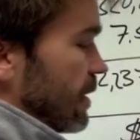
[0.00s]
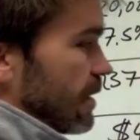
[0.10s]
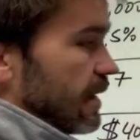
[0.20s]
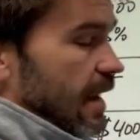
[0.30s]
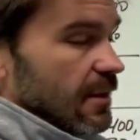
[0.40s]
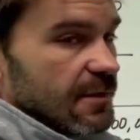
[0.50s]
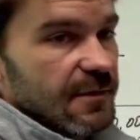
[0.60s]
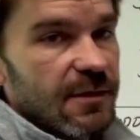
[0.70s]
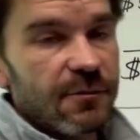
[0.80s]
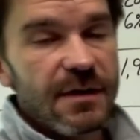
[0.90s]
And now let's
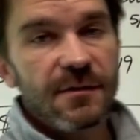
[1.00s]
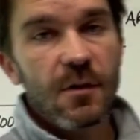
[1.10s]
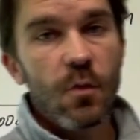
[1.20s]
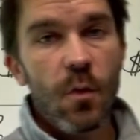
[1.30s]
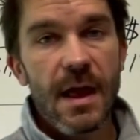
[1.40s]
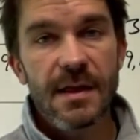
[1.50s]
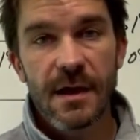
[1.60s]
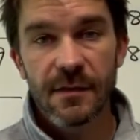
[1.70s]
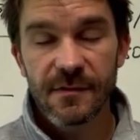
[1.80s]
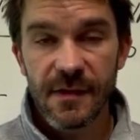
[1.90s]
say rates go way
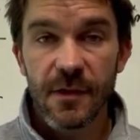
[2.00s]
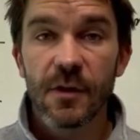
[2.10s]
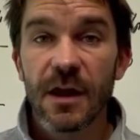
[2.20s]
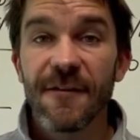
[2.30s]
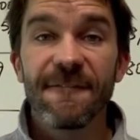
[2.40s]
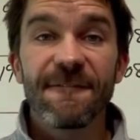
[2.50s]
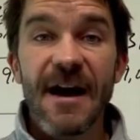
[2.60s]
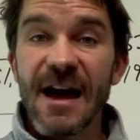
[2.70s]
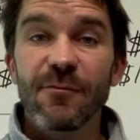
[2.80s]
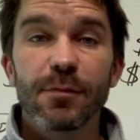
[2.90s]
down. Let's say they go down to
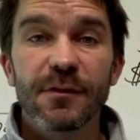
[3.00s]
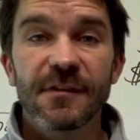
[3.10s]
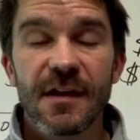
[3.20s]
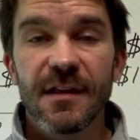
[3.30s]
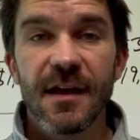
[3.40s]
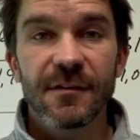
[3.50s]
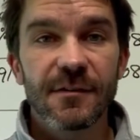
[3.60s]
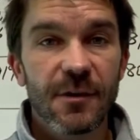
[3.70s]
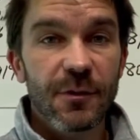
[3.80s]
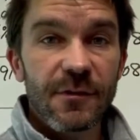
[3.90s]
5% next
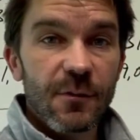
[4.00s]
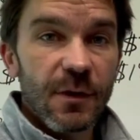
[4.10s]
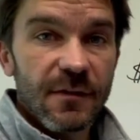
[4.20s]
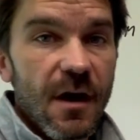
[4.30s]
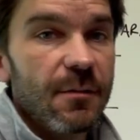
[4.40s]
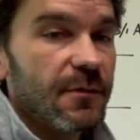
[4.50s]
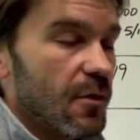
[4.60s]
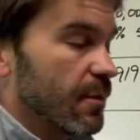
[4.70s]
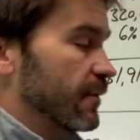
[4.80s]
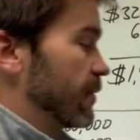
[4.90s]
year, which is what Tom is
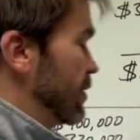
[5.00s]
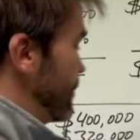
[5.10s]
hoping for.